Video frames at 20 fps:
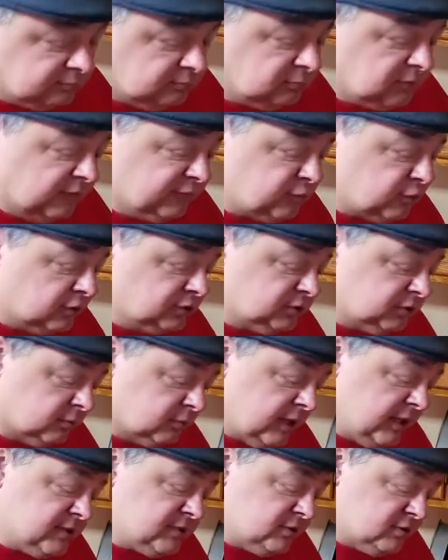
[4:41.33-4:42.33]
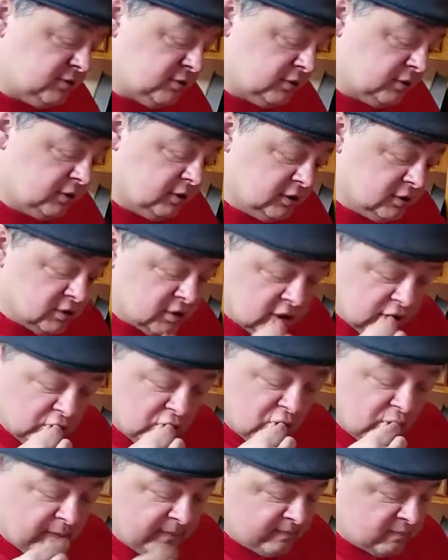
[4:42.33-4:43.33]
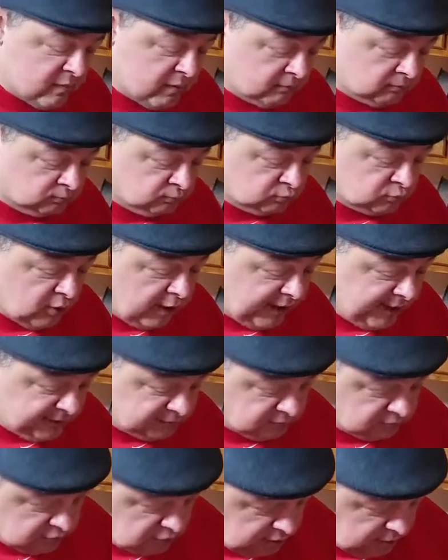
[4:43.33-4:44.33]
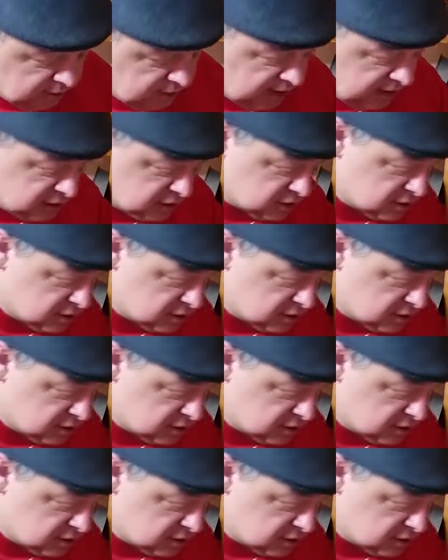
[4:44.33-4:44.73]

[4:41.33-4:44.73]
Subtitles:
But of course the raisins are good too. And you really